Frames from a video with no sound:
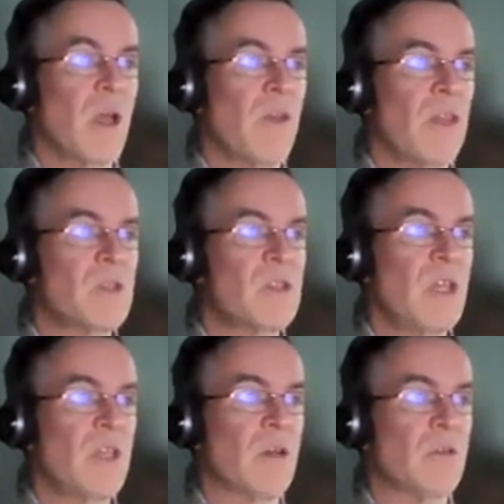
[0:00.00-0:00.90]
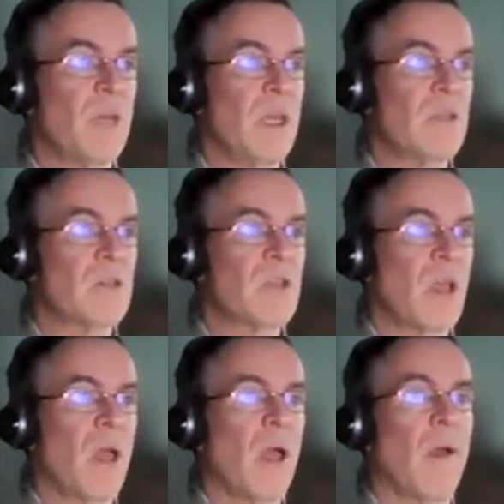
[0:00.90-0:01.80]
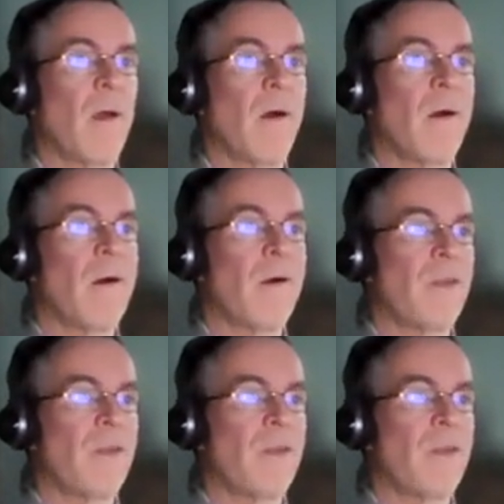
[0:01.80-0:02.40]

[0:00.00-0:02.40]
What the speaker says: I think xeno means, are